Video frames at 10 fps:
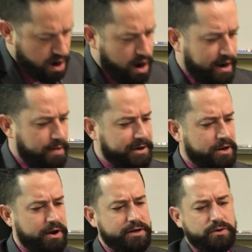All right, I'm going to
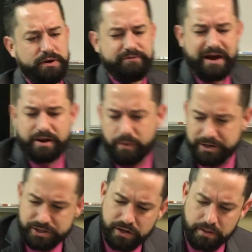go ahead and do an
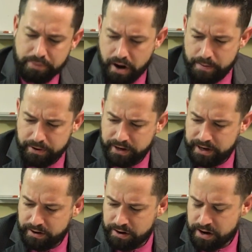evaluation on the property
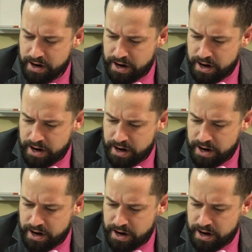here.